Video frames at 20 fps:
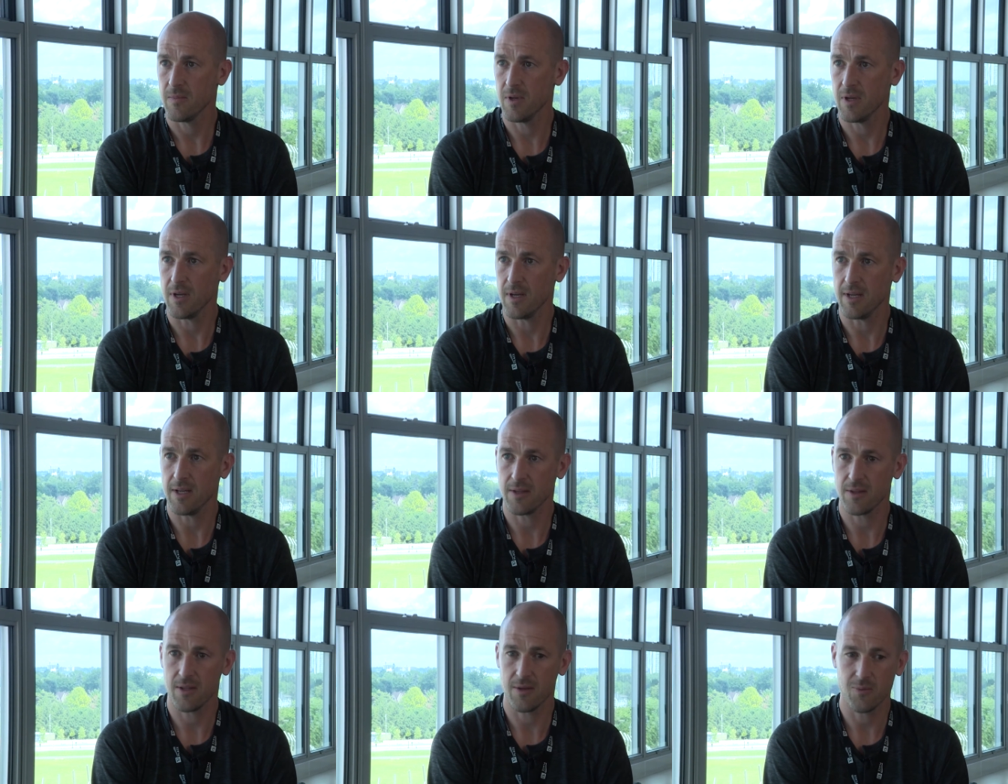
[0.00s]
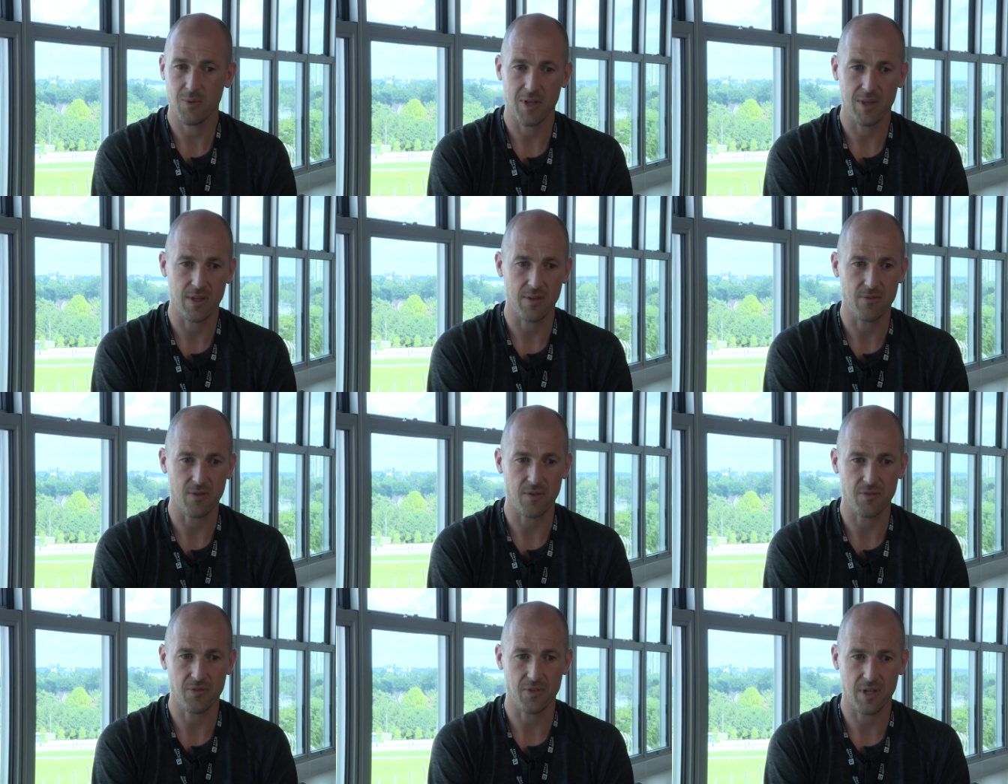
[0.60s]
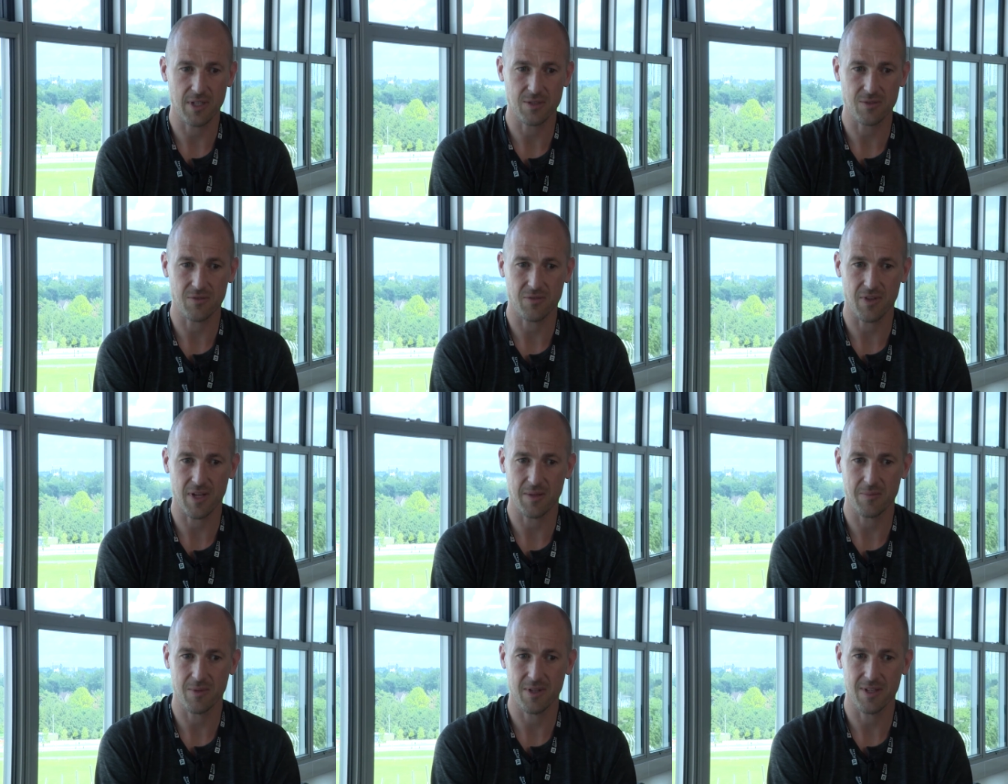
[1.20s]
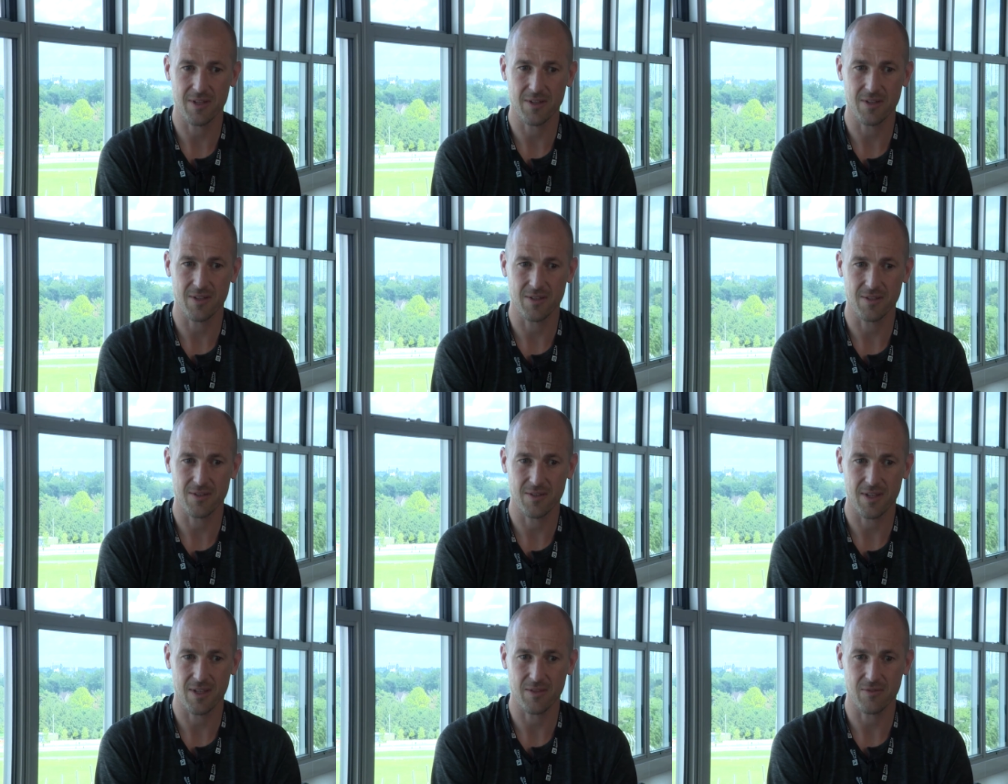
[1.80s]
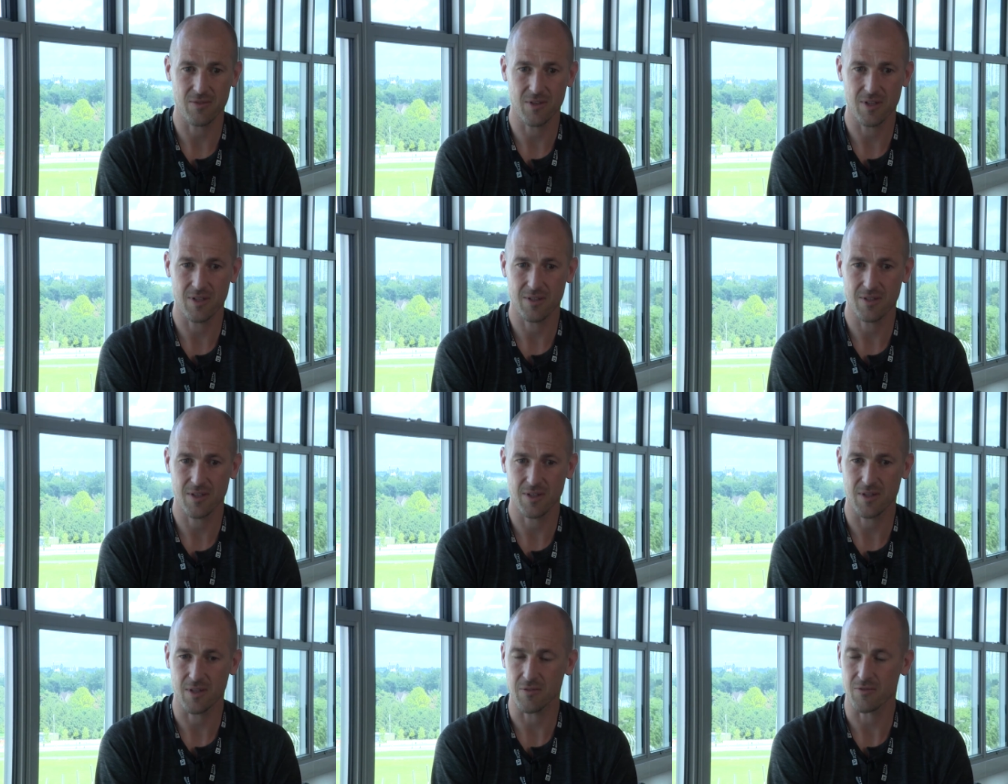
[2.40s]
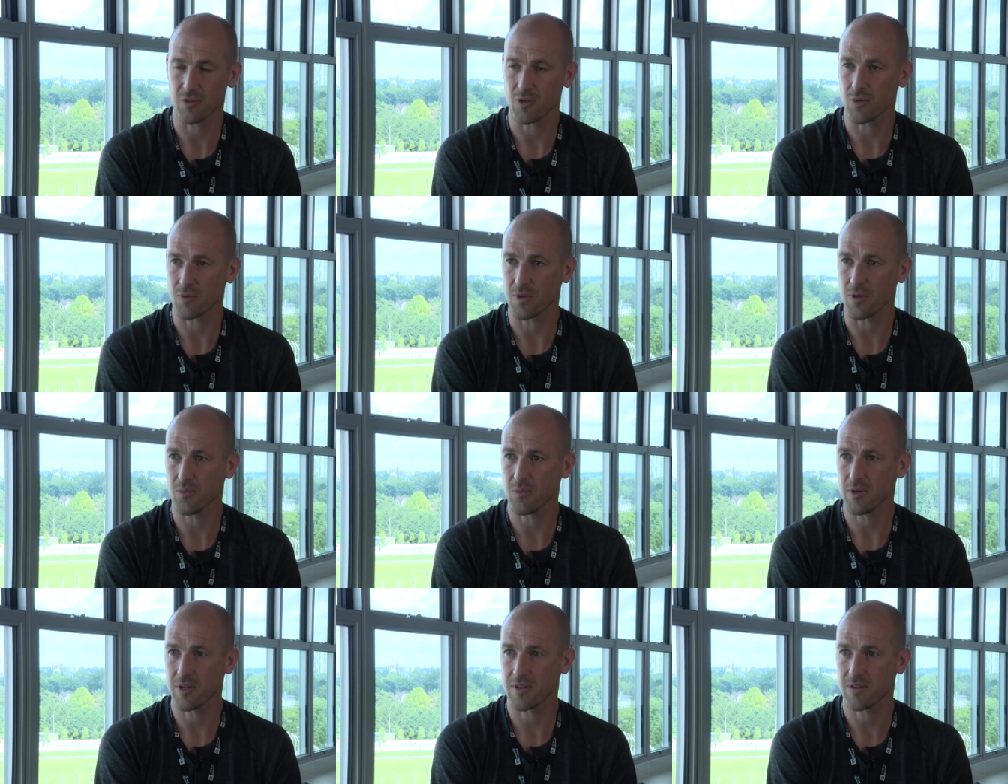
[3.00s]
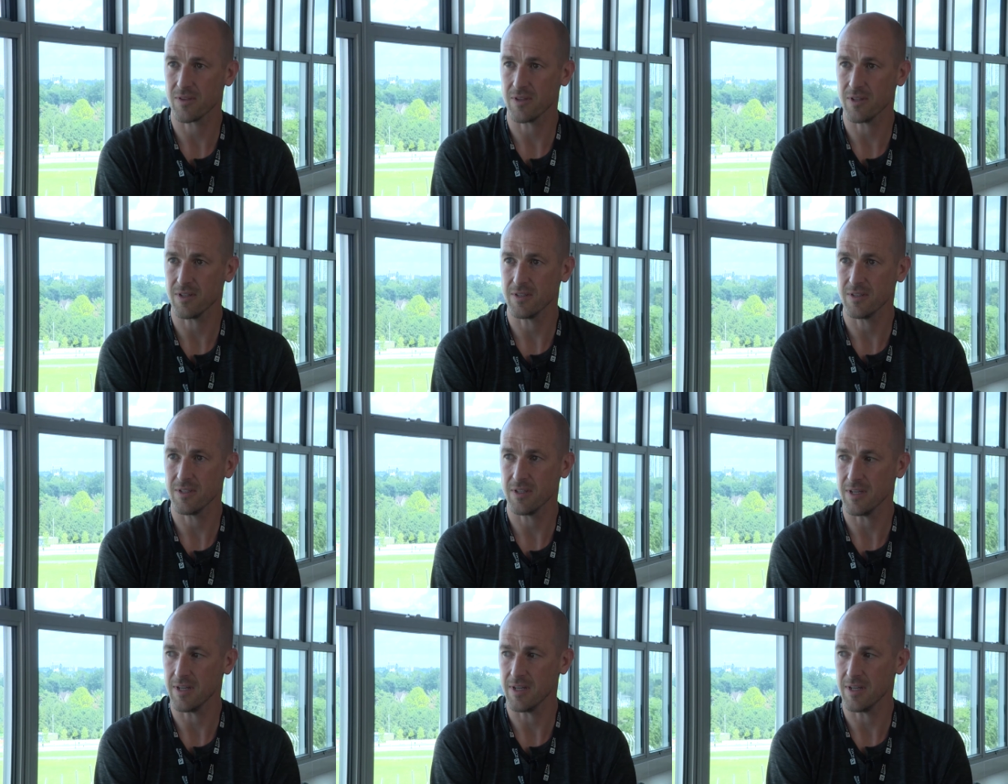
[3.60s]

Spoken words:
That when they've got friends and family that they've grown up with, that